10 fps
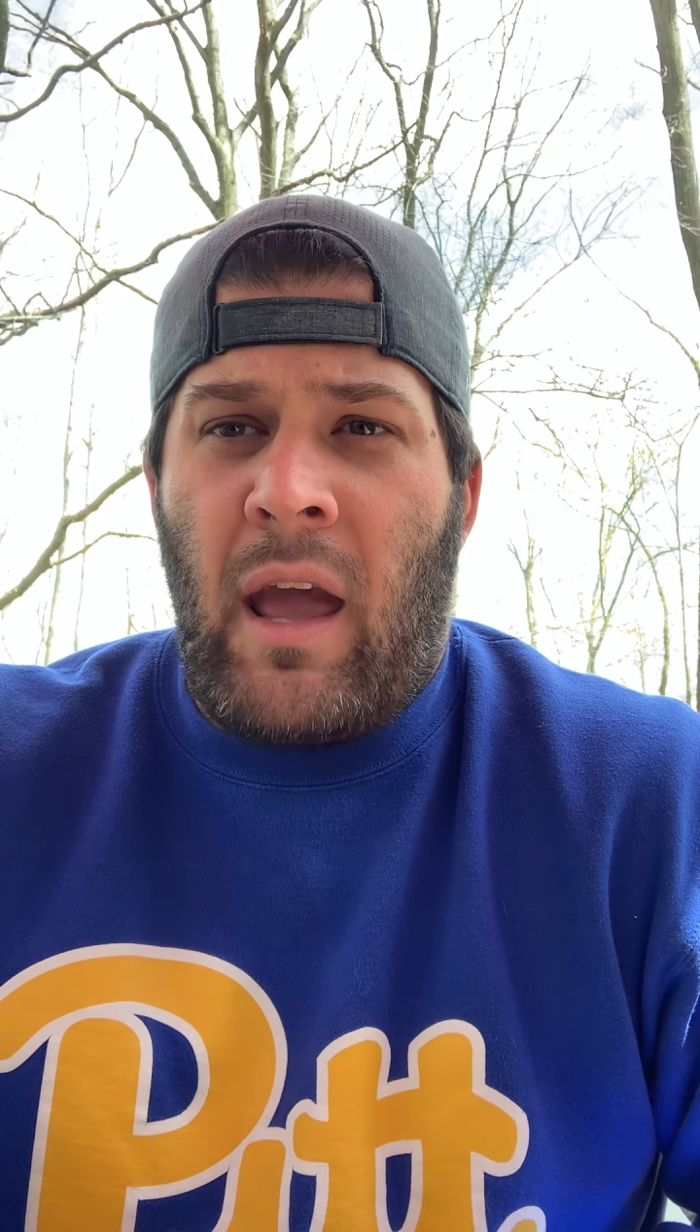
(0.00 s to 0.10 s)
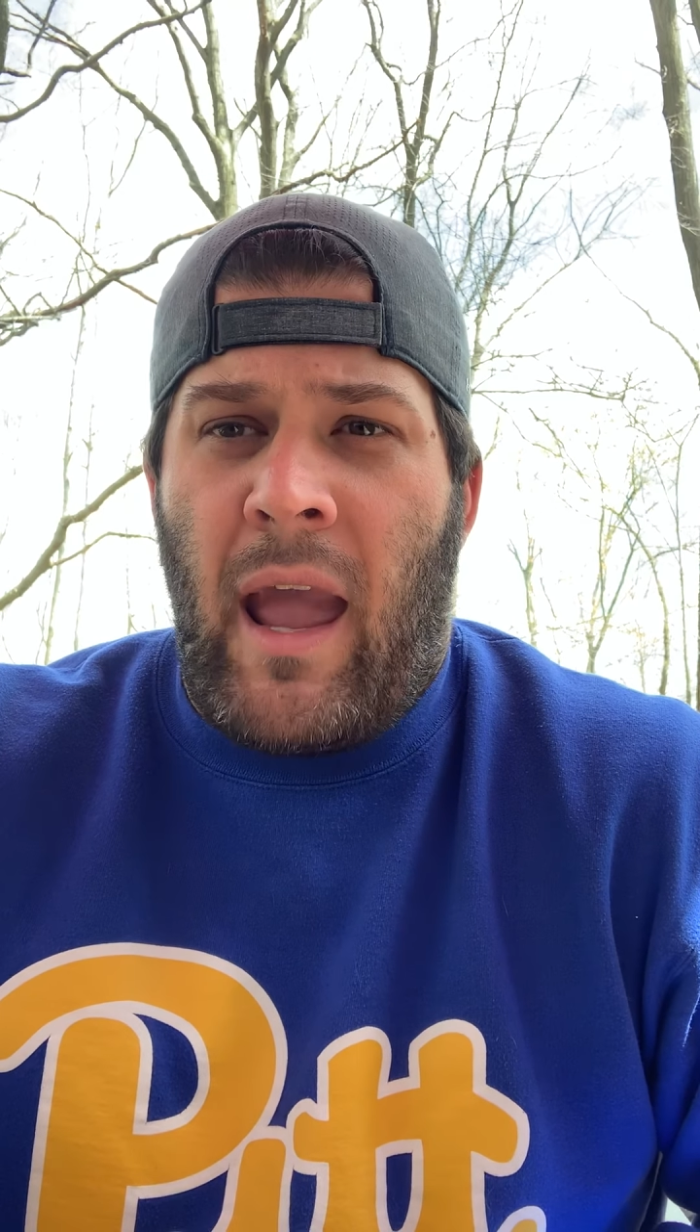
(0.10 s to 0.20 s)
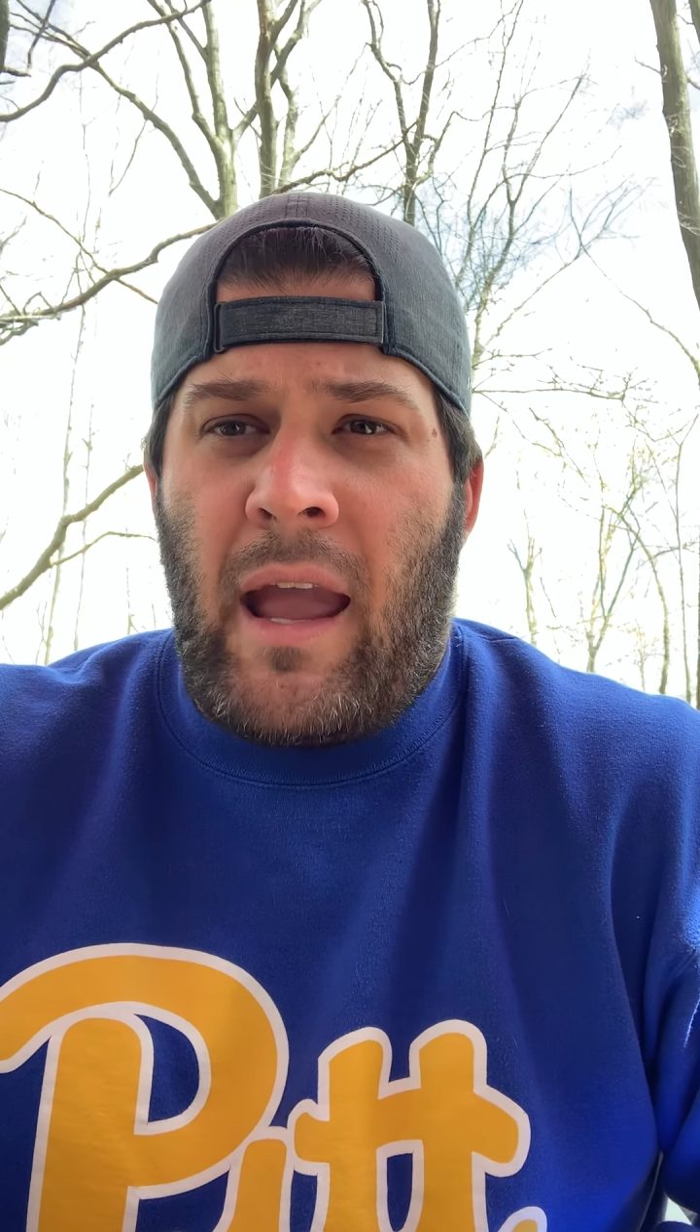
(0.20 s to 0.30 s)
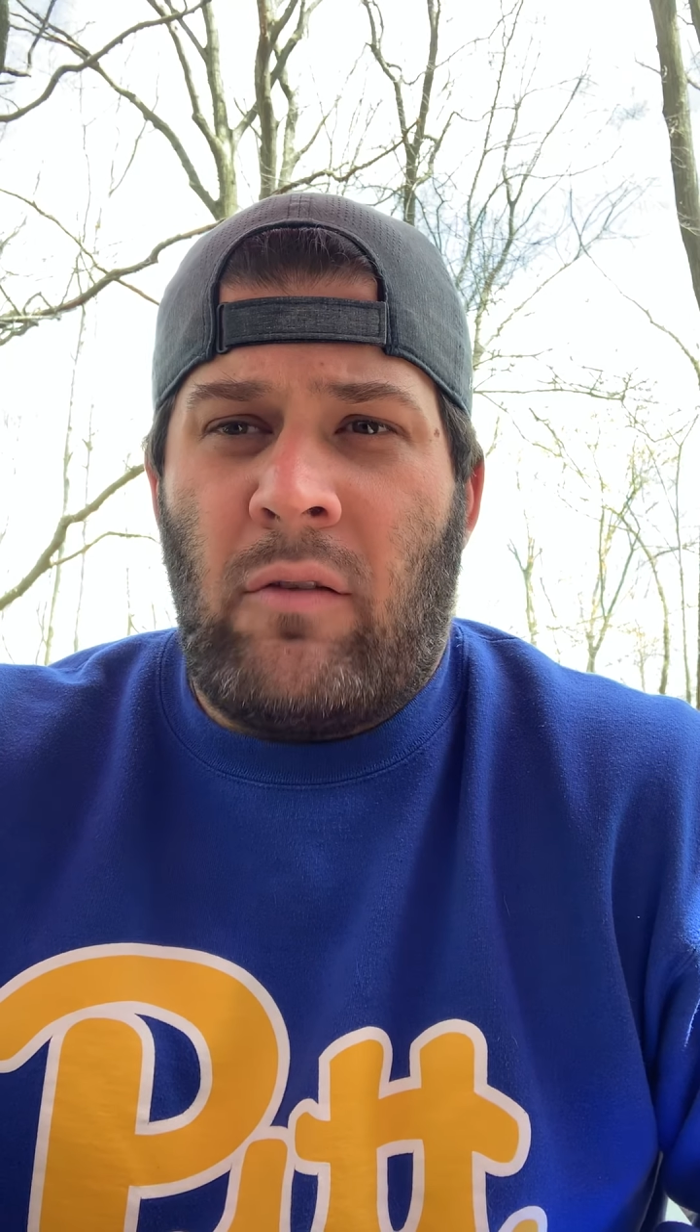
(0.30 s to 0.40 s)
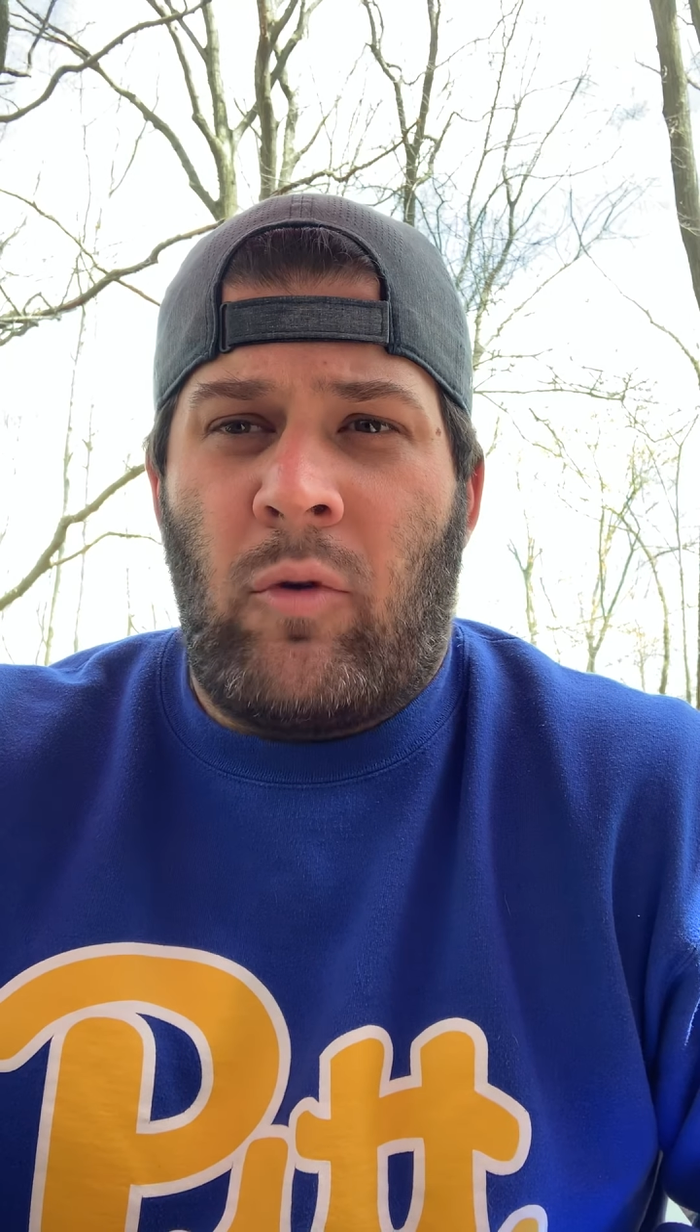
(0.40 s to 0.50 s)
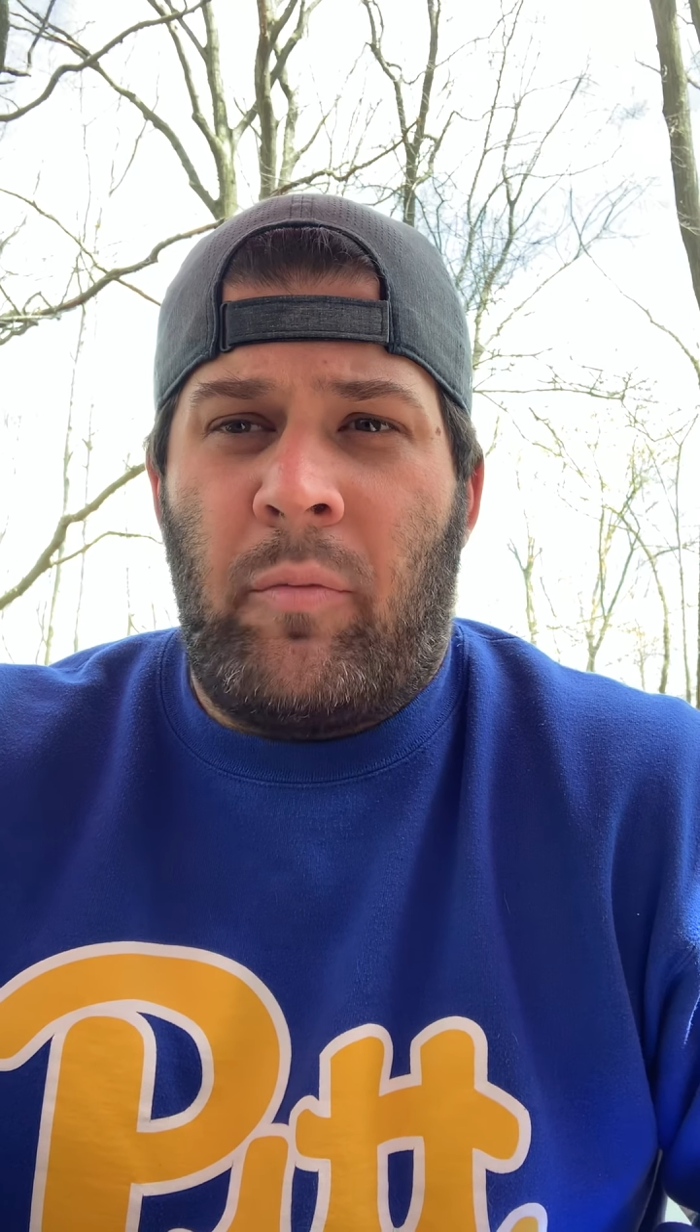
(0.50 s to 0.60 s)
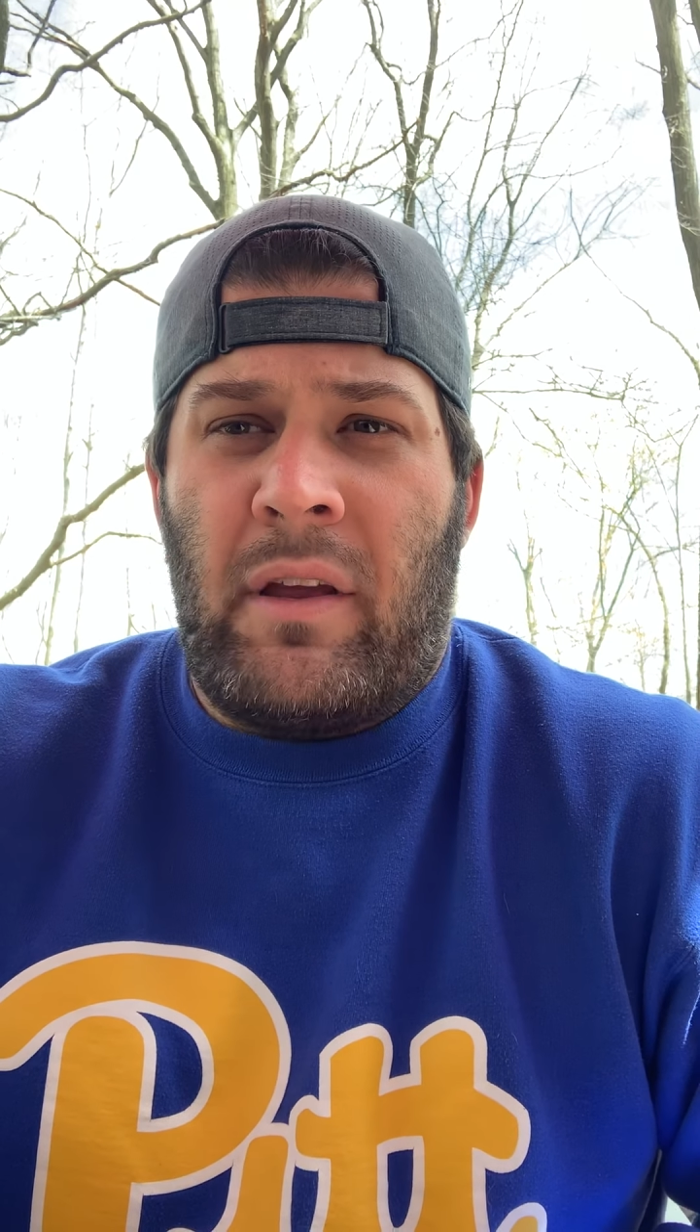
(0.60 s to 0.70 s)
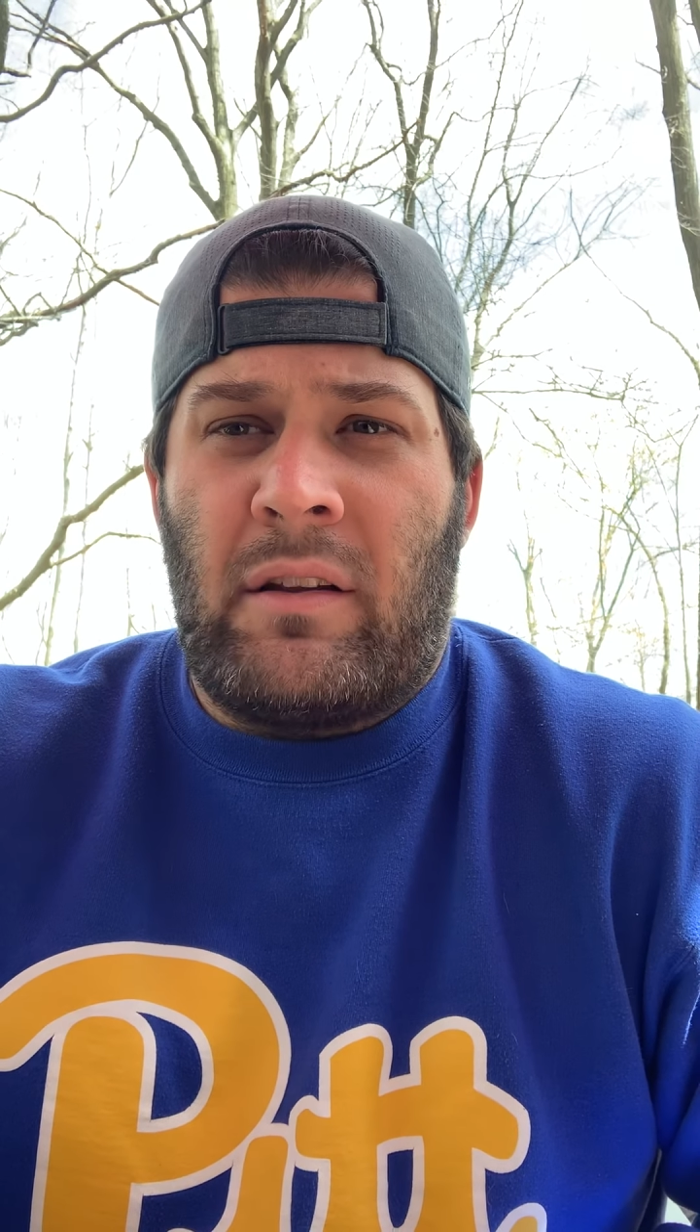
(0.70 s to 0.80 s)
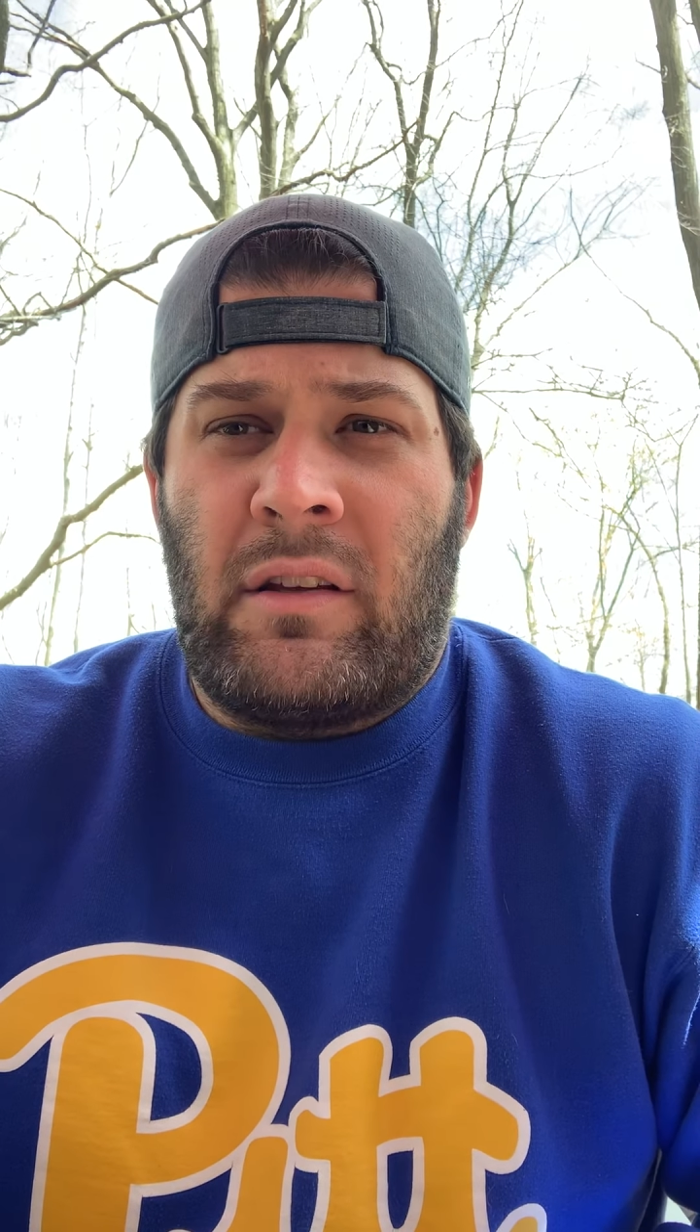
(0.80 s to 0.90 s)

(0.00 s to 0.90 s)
8 will be